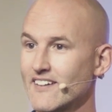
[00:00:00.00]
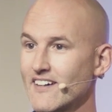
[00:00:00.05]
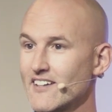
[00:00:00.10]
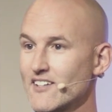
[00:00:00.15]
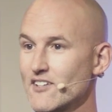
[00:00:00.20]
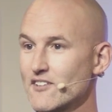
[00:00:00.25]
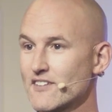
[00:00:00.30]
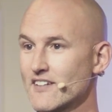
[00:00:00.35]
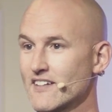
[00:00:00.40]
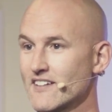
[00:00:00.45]

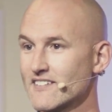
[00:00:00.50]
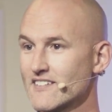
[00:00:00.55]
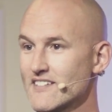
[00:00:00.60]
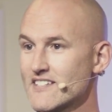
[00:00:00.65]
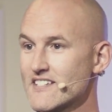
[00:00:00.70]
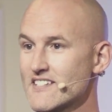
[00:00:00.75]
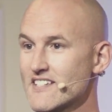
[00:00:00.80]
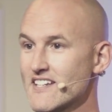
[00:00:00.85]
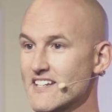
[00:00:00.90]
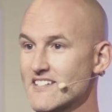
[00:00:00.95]
And you think,
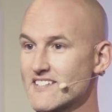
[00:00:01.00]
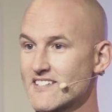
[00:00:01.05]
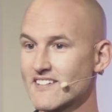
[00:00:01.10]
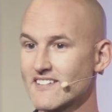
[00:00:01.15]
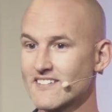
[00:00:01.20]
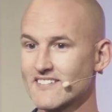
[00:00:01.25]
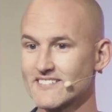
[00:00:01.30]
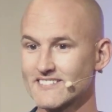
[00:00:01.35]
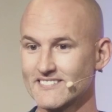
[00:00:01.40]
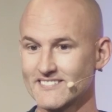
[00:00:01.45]
this is it.
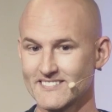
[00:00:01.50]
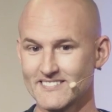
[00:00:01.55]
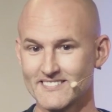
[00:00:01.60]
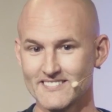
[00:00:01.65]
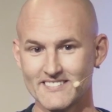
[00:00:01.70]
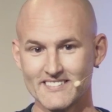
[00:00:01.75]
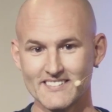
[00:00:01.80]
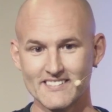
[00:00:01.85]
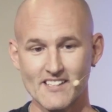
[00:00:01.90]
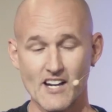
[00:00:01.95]

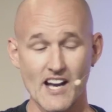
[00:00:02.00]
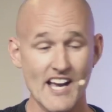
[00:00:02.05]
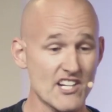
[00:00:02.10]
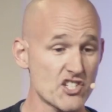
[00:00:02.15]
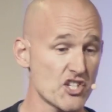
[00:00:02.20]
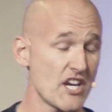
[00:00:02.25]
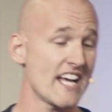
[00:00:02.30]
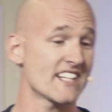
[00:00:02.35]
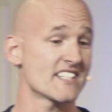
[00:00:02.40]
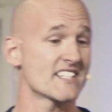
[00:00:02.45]
I
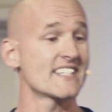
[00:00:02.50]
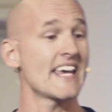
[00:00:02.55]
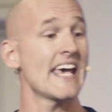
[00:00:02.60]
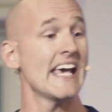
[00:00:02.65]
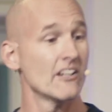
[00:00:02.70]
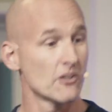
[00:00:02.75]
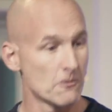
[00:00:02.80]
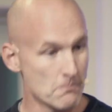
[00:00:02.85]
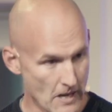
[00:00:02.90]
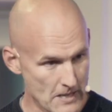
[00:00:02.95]
actually had to
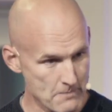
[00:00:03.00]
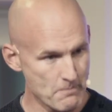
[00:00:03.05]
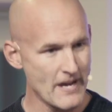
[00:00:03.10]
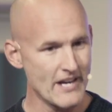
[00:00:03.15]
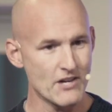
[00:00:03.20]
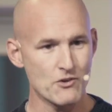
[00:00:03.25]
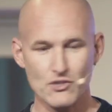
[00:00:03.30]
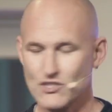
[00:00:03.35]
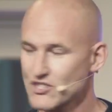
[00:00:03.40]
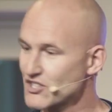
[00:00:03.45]
tell my
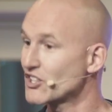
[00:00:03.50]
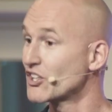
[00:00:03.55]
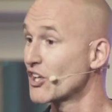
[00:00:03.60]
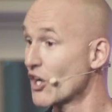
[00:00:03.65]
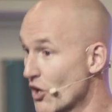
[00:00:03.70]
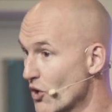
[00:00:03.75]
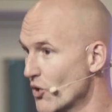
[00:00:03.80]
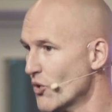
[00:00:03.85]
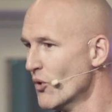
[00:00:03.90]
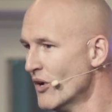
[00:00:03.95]
parents to
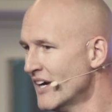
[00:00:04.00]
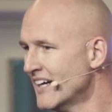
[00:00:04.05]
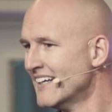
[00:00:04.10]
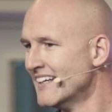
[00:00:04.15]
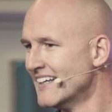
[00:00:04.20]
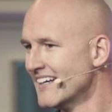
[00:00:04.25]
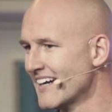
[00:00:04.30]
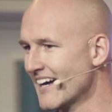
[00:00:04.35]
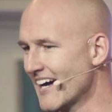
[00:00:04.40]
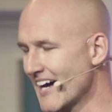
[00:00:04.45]
go
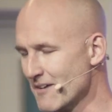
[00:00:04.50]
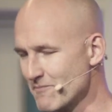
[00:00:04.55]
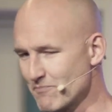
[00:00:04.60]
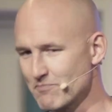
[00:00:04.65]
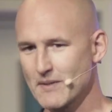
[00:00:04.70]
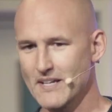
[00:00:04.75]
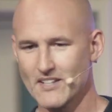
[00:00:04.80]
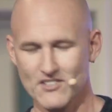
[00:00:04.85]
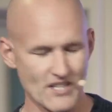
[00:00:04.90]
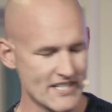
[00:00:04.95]

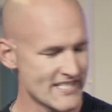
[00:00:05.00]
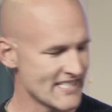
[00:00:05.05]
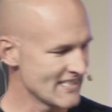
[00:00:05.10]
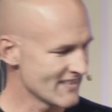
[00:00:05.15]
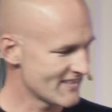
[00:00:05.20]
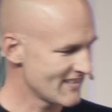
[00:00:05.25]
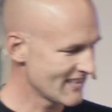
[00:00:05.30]
because I didn't